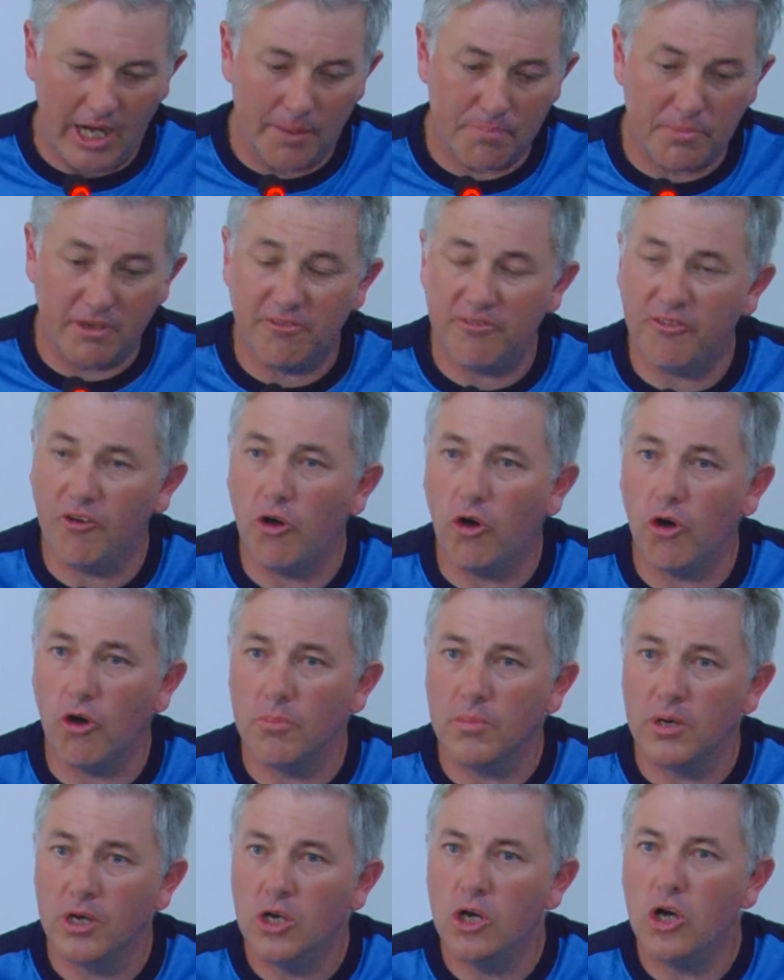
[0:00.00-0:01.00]

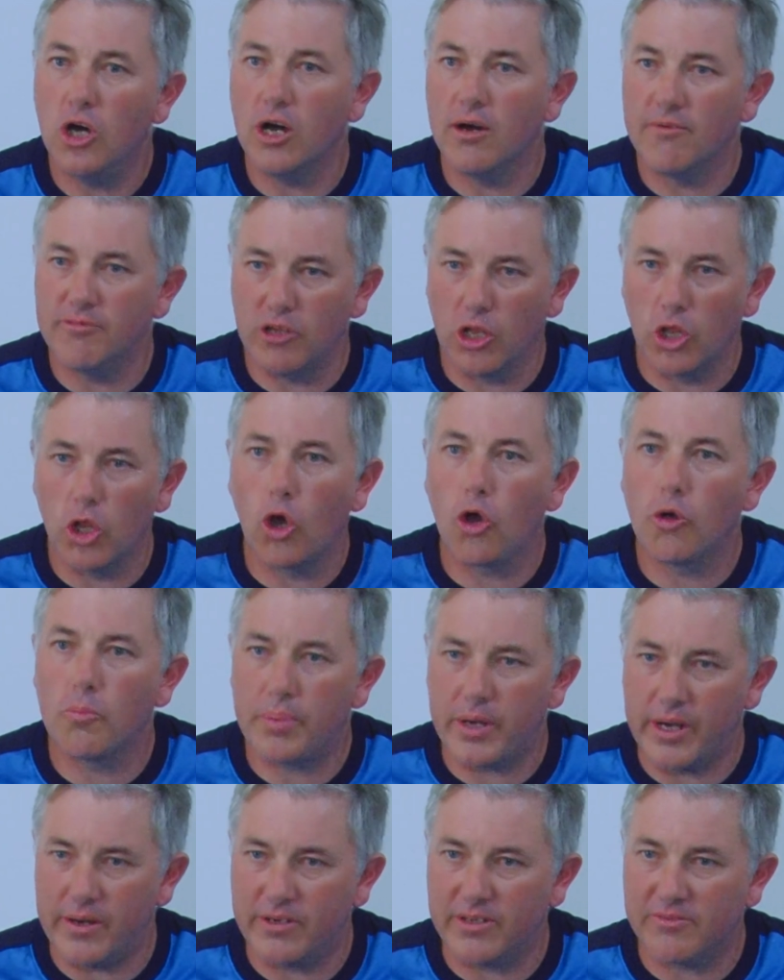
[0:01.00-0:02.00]
perform over a long
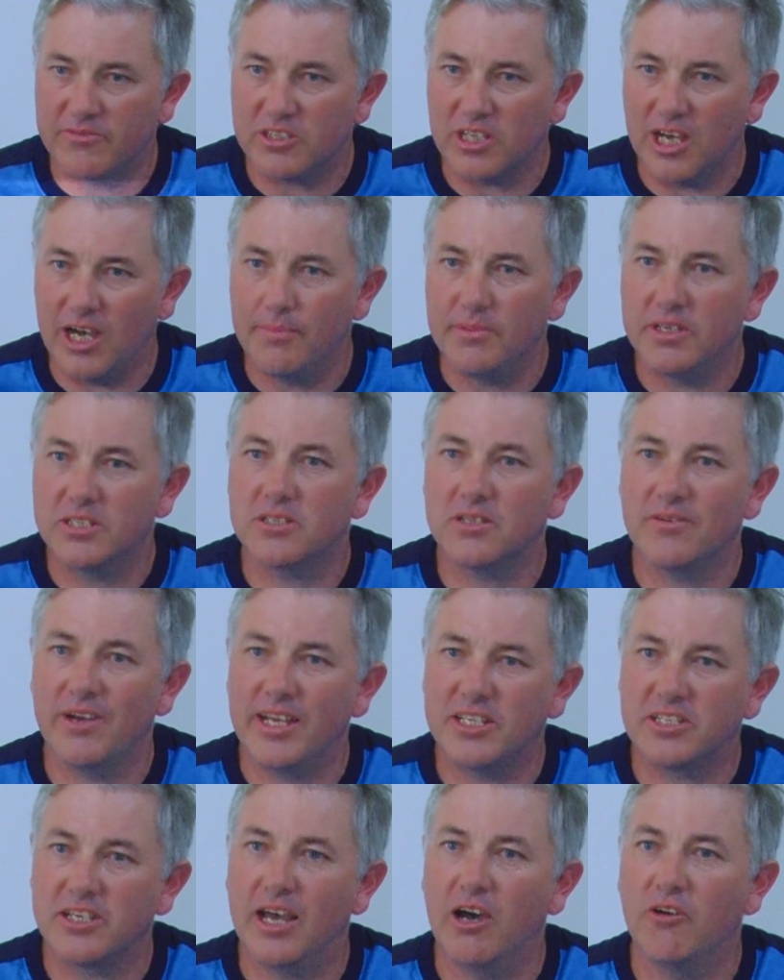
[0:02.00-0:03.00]
period of time. It's there
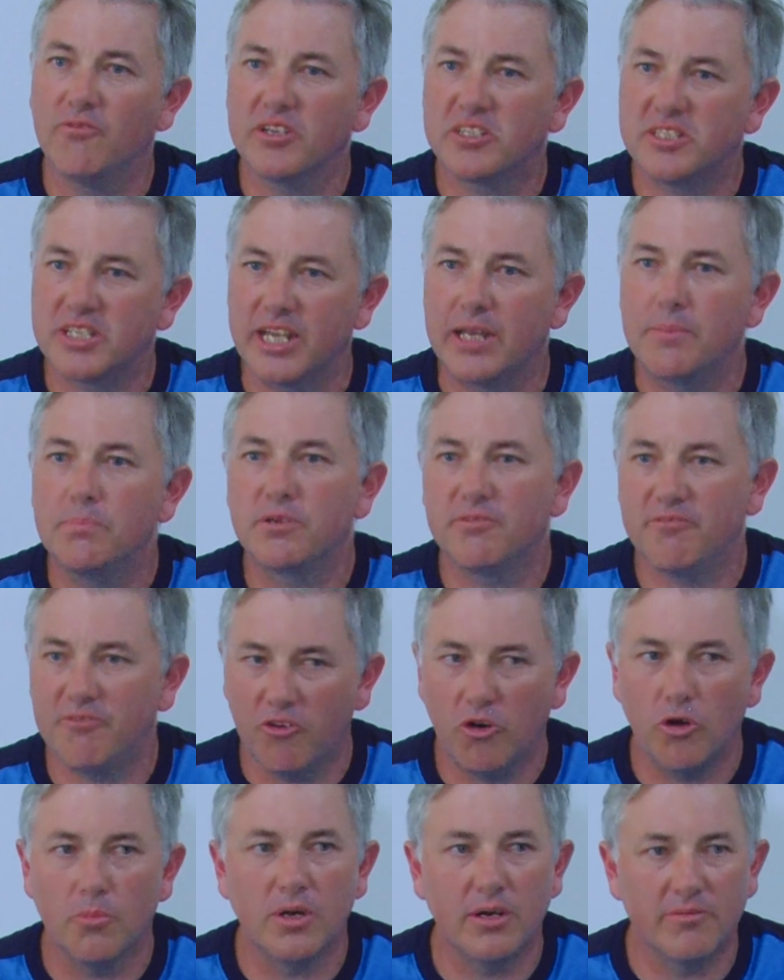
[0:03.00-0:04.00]
to help a team
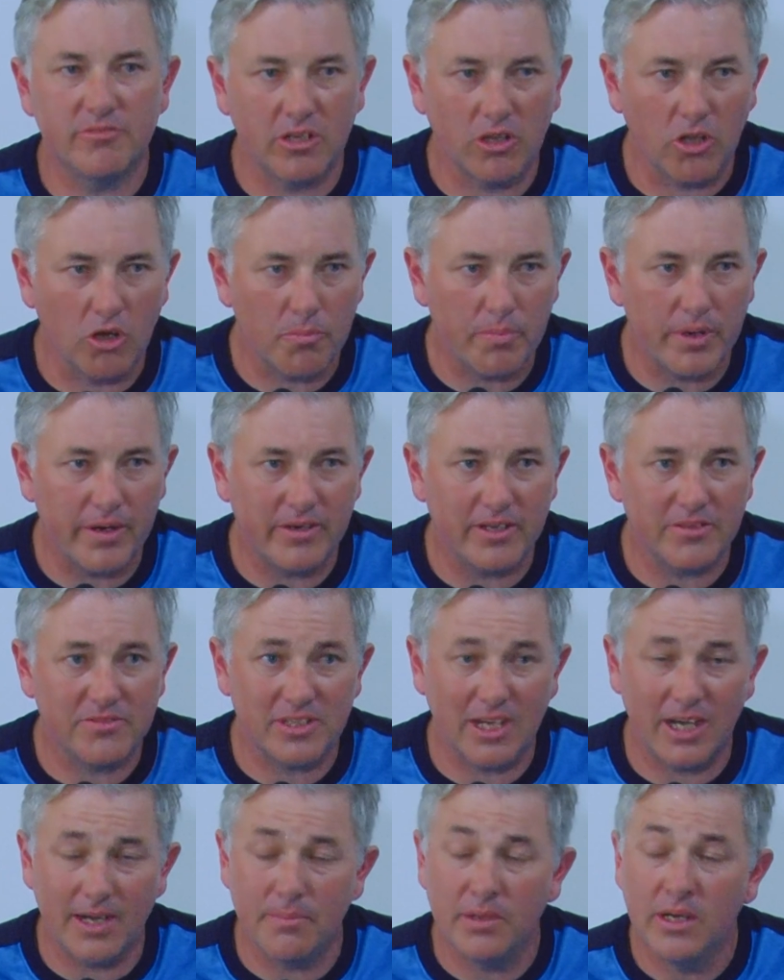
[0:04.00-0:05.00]
perform over a long period of
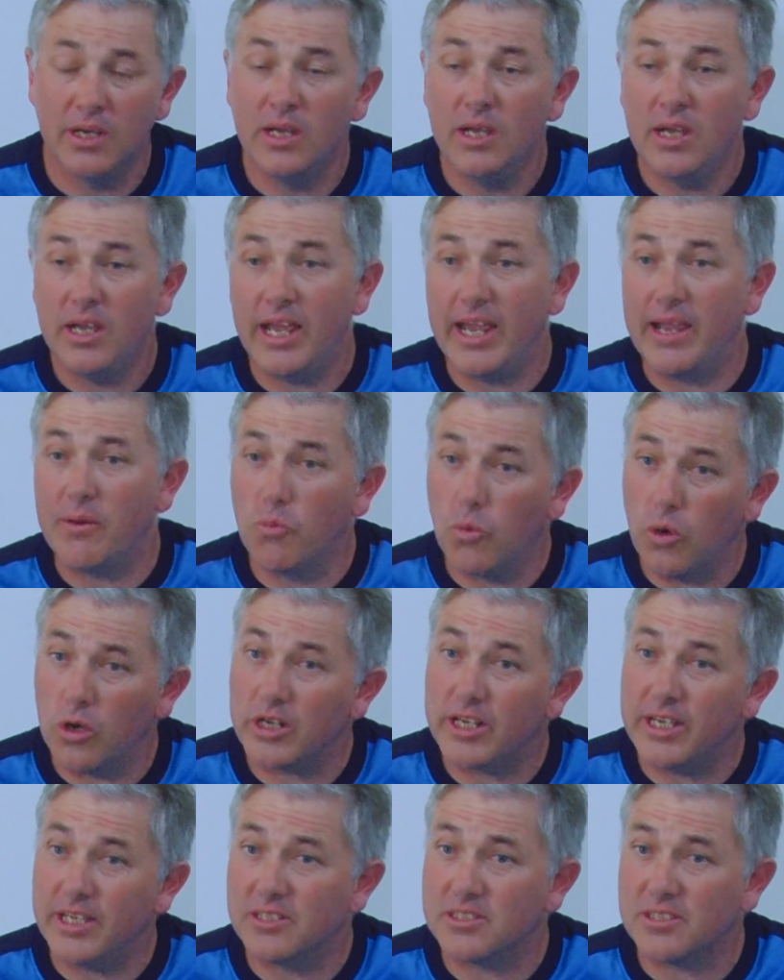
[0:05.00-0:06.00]
time in what
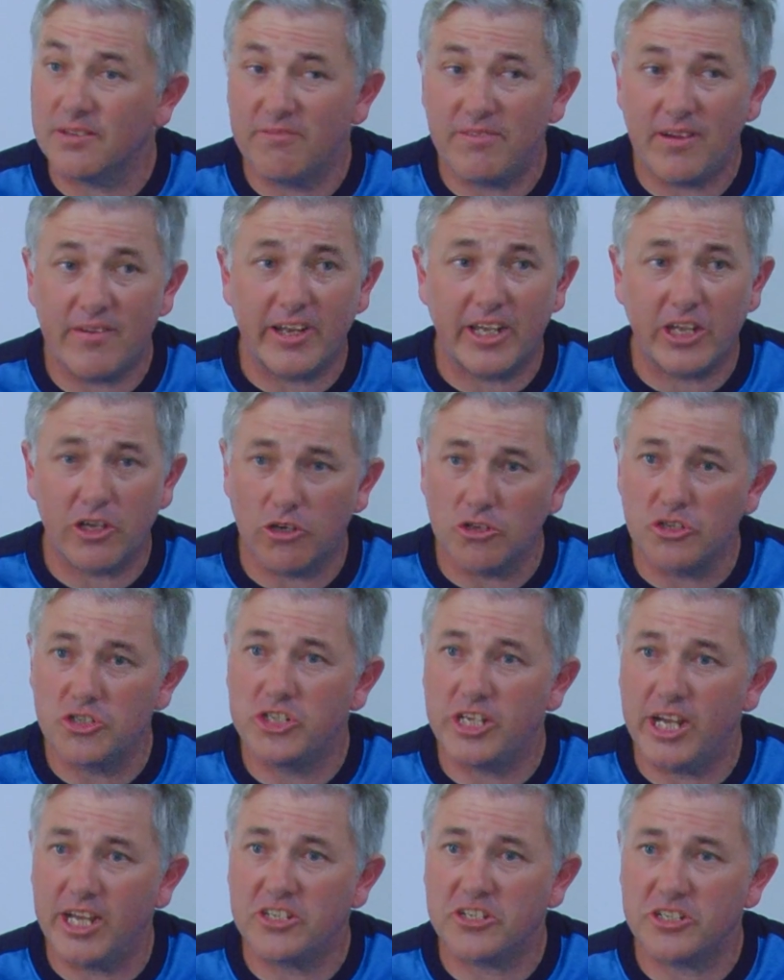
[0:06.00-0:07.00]
is a very
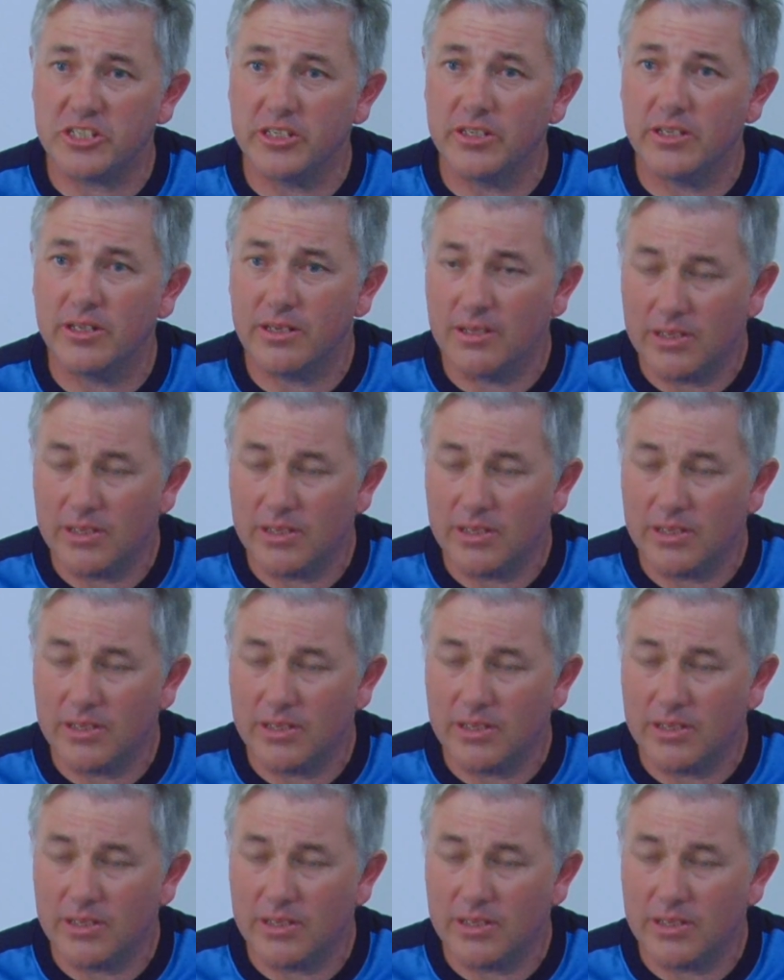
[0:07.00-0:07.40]
congested